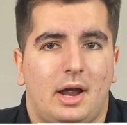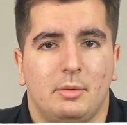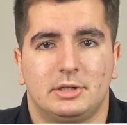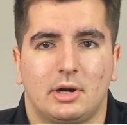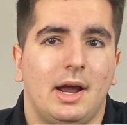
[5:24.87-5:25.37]
I
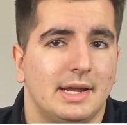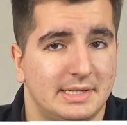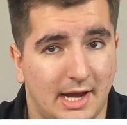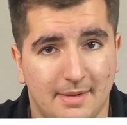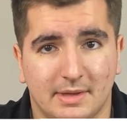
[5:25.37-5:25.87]
would try and
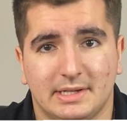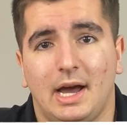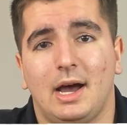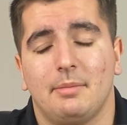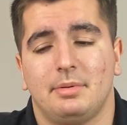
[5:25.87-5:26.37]
time the
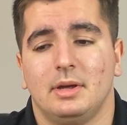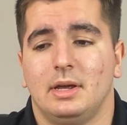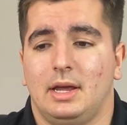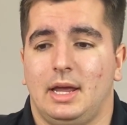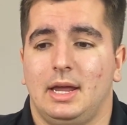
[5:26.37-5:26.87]
top
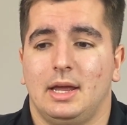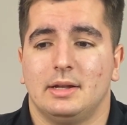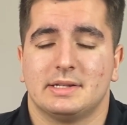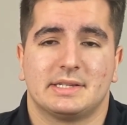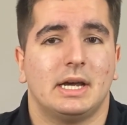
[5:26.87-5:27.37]

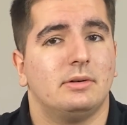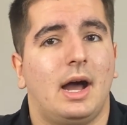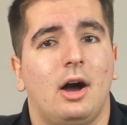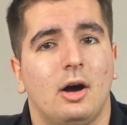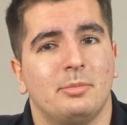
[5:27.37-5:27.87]
and sell
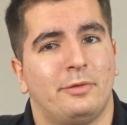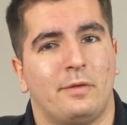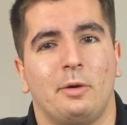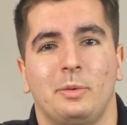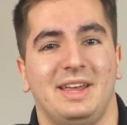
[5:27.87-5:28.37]
out
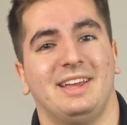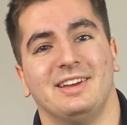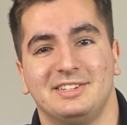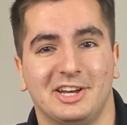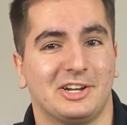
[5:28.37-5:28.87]
before we
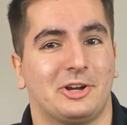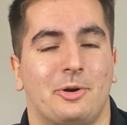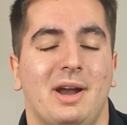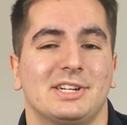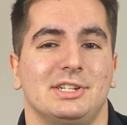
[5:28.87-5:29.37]
took a
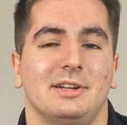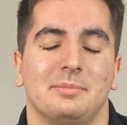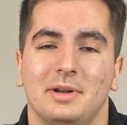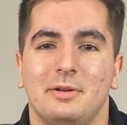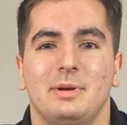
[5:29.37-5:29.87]
correction.
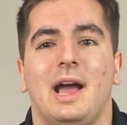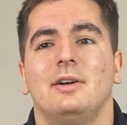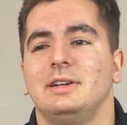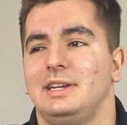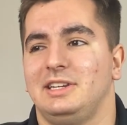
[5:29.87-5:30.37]
But in
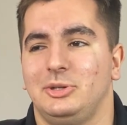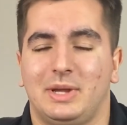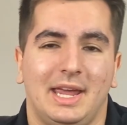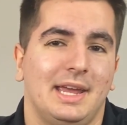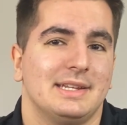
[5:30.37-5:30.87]
reality, you
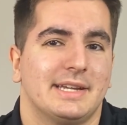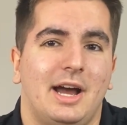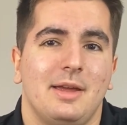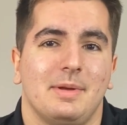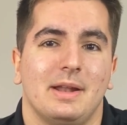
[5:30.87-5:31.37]
can't
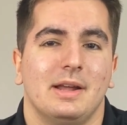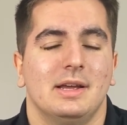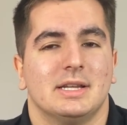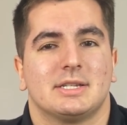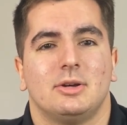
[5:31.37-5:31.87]
time it.
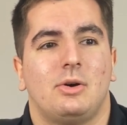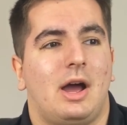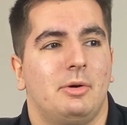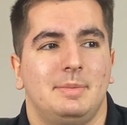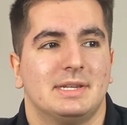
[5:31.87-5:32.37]
So
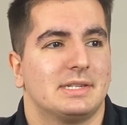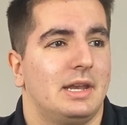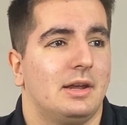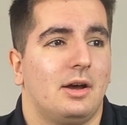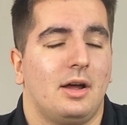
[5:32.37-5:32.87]
I would be
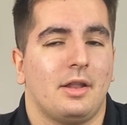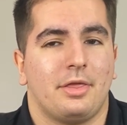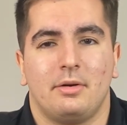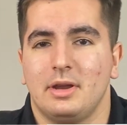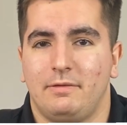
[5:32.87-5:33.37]
sitting on
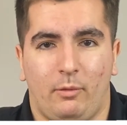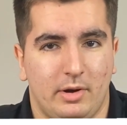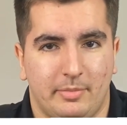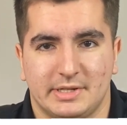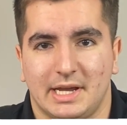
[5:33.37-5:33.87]

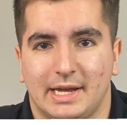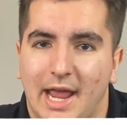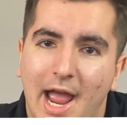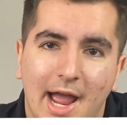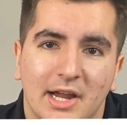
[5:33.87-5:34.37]
30-40%
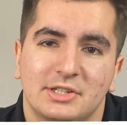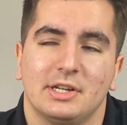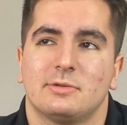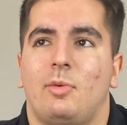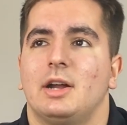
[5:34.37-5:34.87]
cash
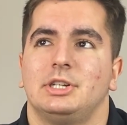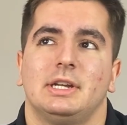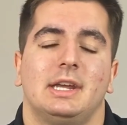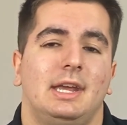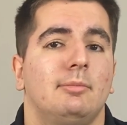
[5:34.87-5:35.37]
just watching
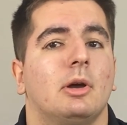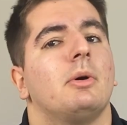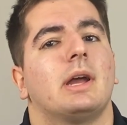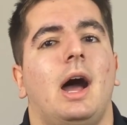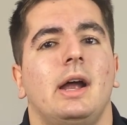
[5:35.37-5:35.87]
it keep
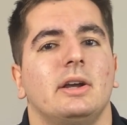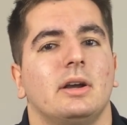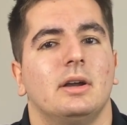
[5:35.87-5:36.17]
going higher.